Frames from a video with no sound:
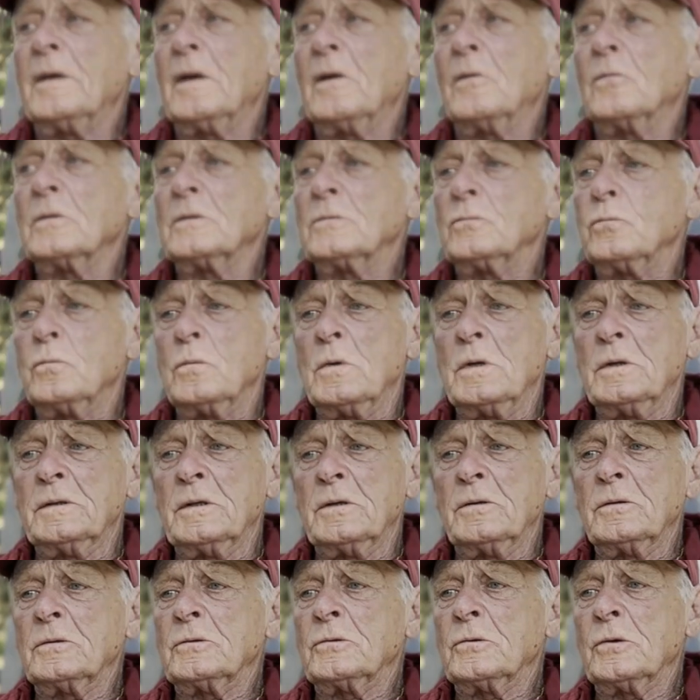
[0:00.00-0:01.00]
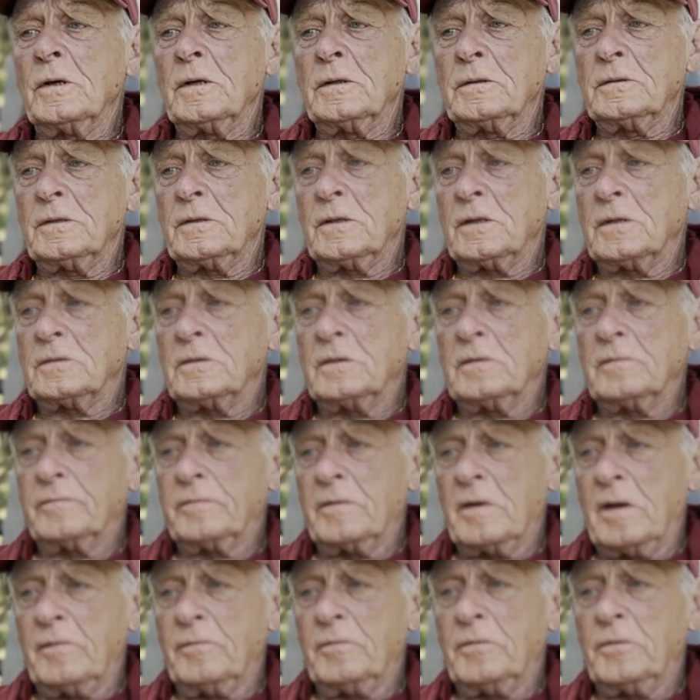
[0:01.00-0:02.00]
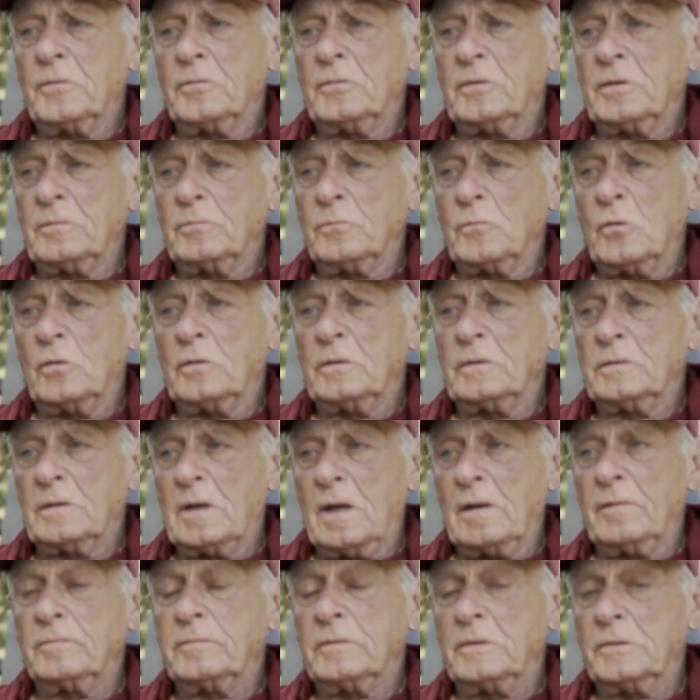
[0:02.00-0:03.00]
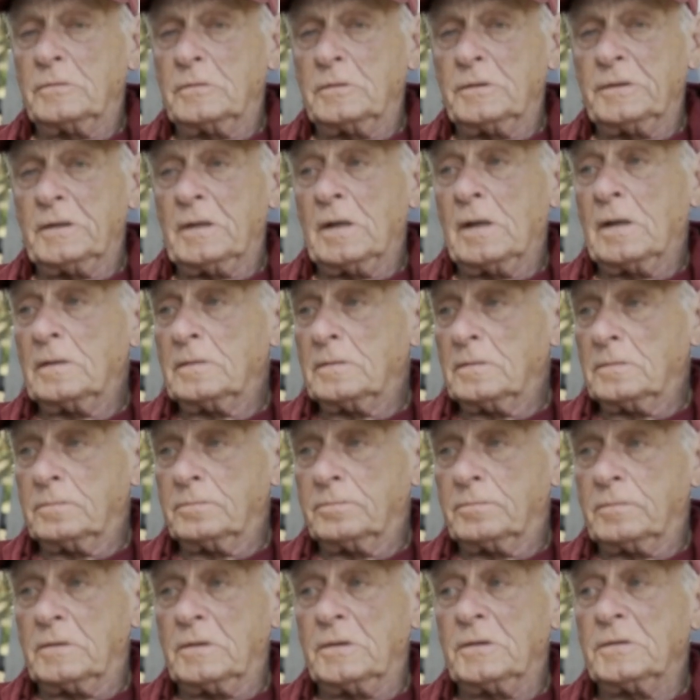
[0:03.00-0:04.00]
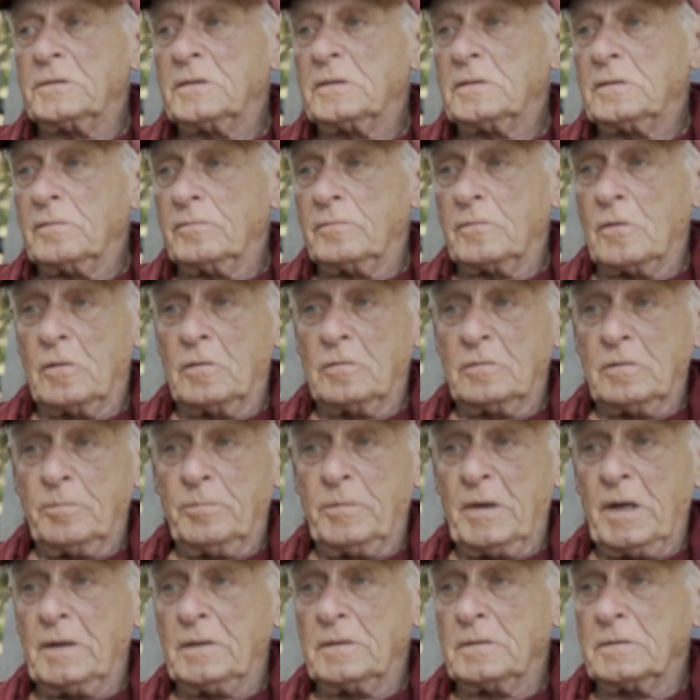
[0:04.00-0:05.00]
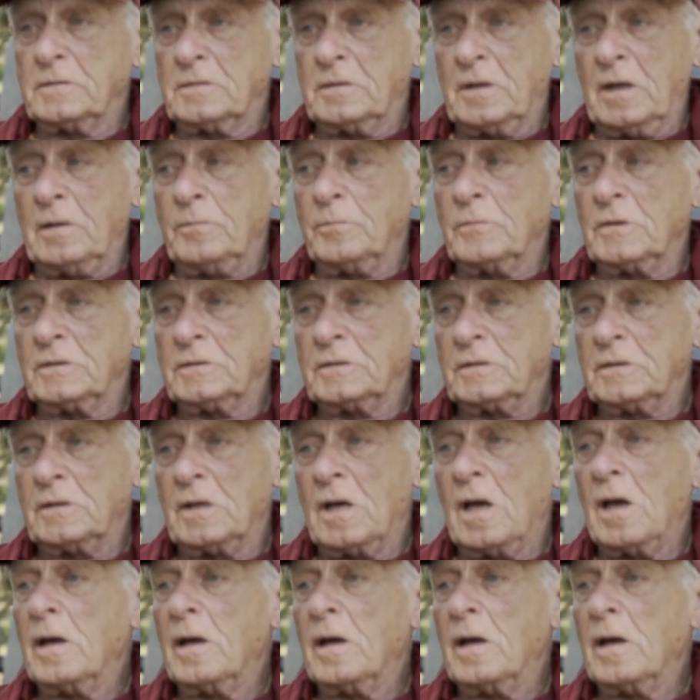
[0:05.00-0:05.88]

There was one other transaction at 5:30 in the morning. I've literally got a list of all the bank statements in the